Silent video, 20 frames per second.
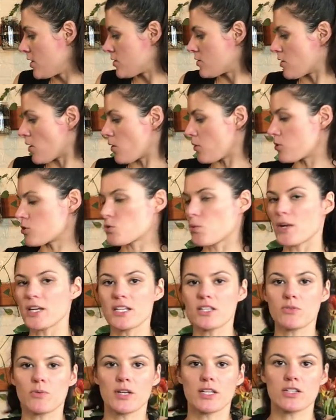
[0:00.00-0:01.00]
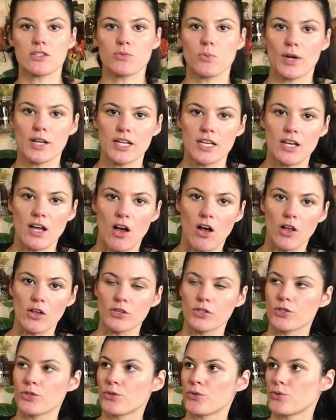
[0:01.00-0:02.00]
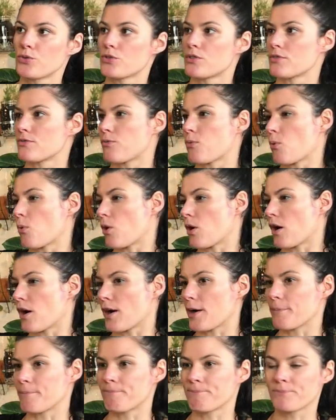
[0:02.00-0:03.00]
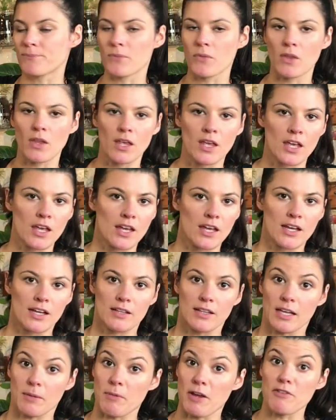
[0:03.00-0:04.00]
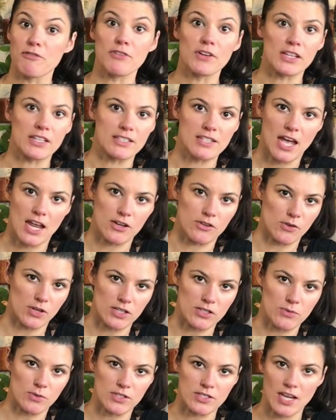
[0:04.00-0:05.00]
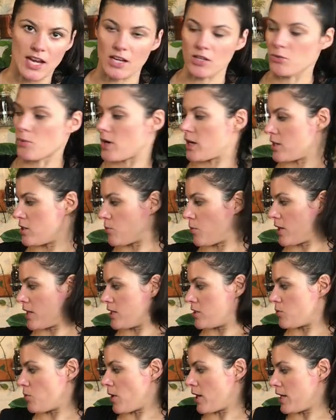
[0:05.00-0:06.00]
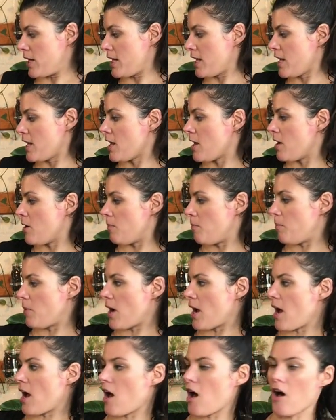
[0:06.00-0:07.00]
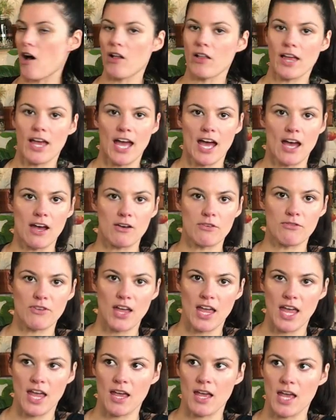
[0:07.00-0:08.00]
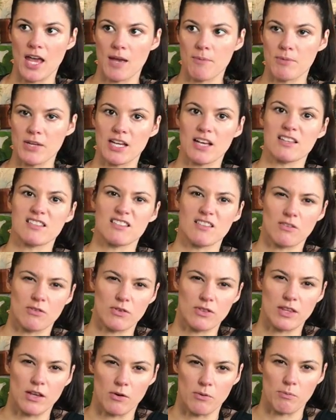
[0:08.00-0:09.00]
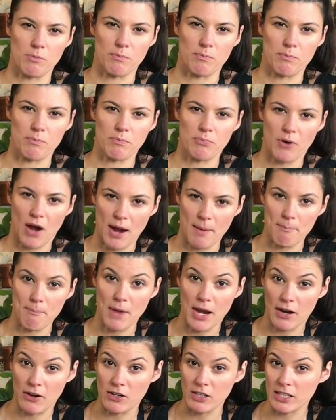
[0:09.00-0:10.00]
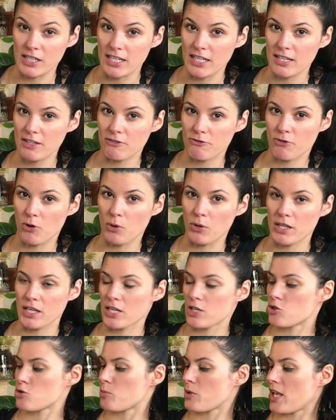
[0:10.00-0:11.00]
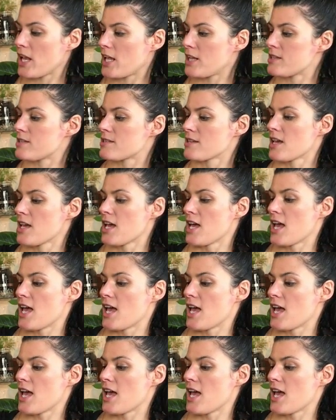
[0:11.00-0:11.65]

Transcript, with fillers: So 20-20-20 I'll use for, like, my philodendrons will take 20-20-20, but I'll have, because they're primarily foliage plants,